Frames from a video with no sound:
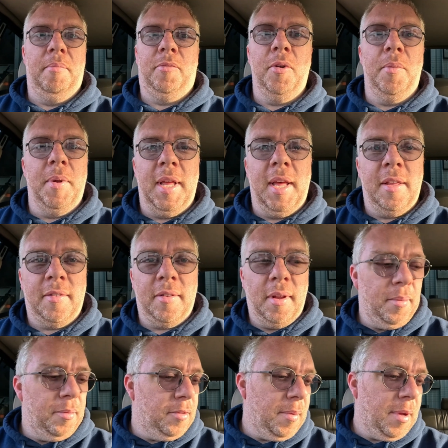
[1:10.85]
too many
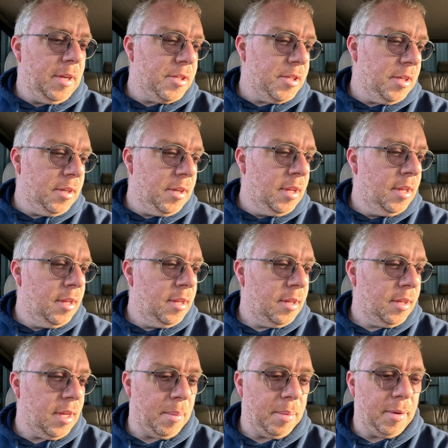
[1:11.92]
S-types to mention,
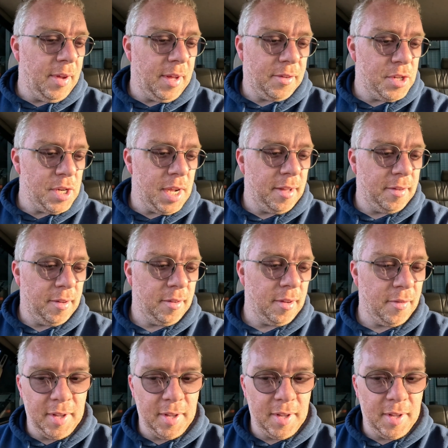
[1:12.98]
a couple of XJSs.